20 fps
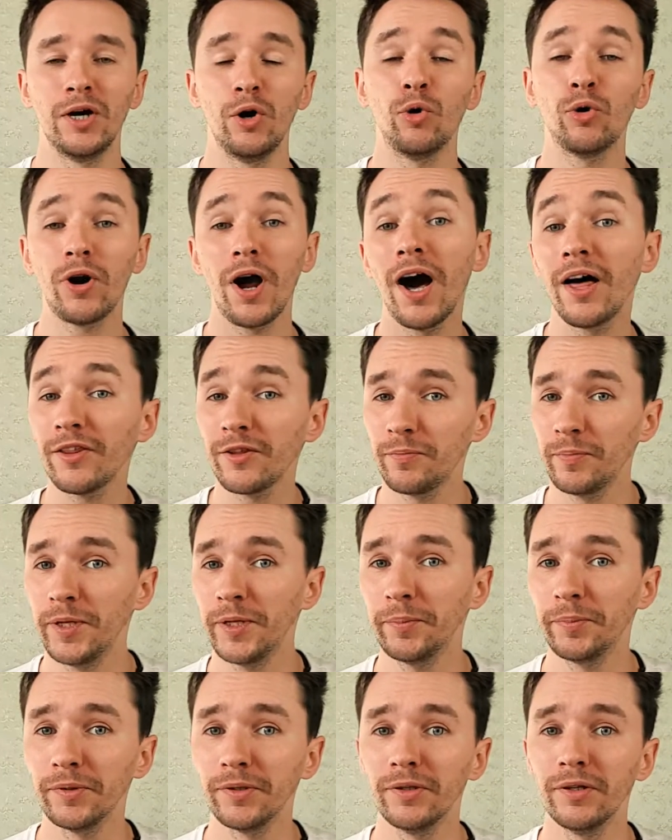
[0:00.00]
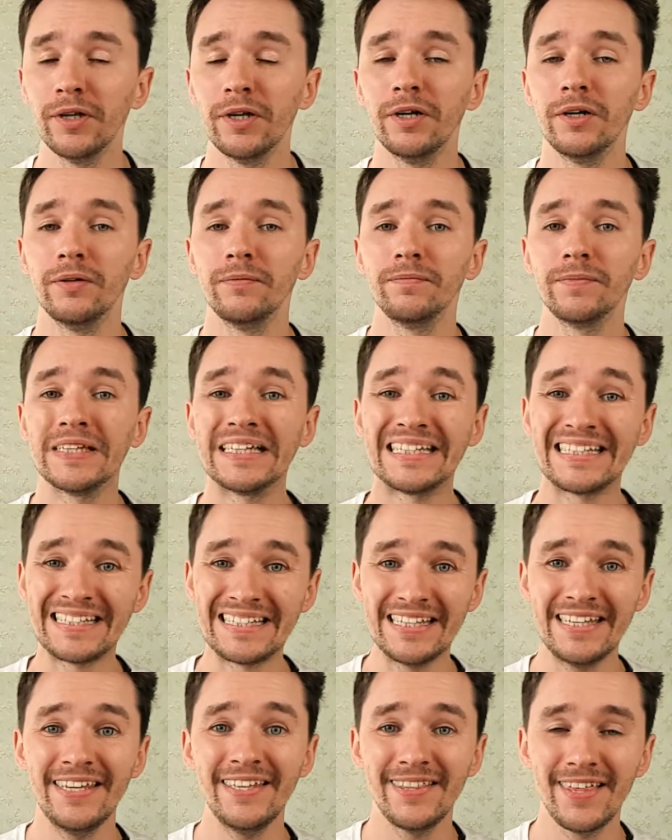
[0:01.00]
or other people
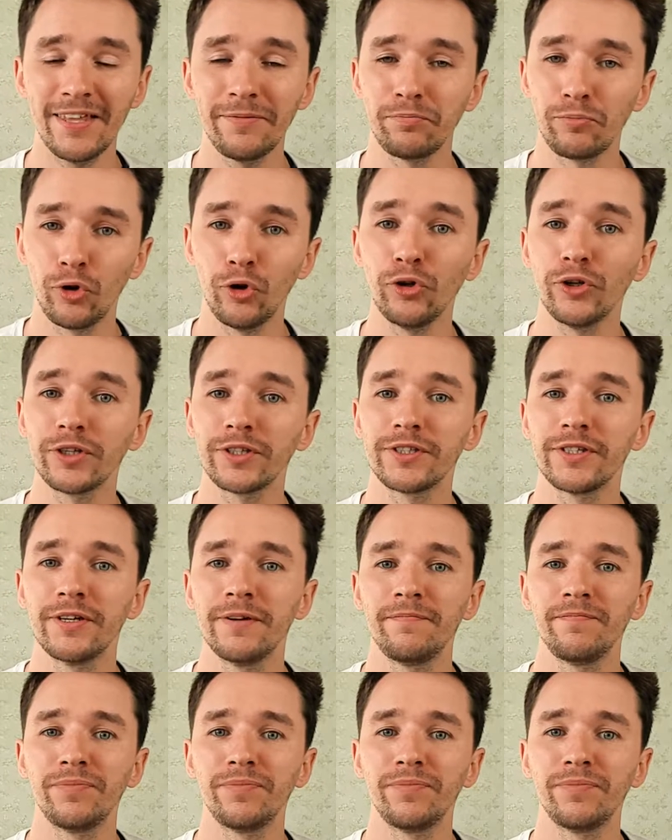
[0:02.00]
see that product